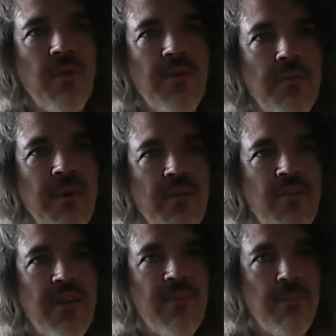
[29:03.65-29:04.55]
whatever my
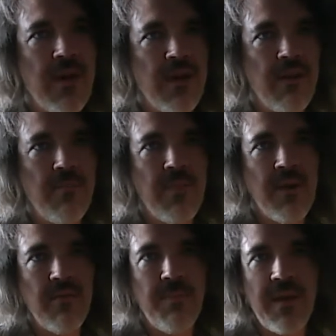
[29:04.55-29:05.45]
state of mind
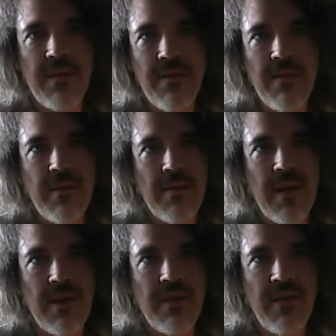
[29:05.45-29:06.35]
might have been
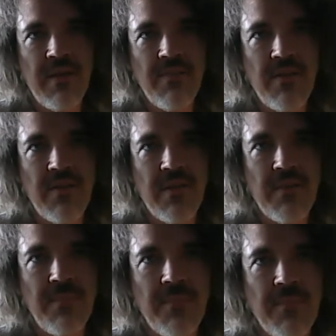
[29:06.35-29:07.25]
at any given
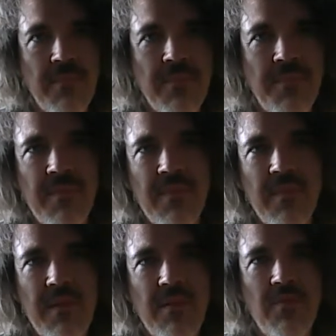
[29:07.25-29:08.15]
time.
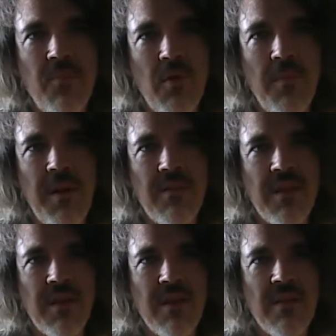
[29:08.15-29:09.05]
It's more about
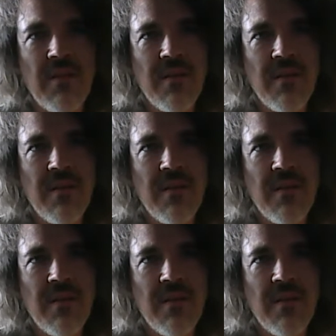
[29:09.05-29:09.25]
that.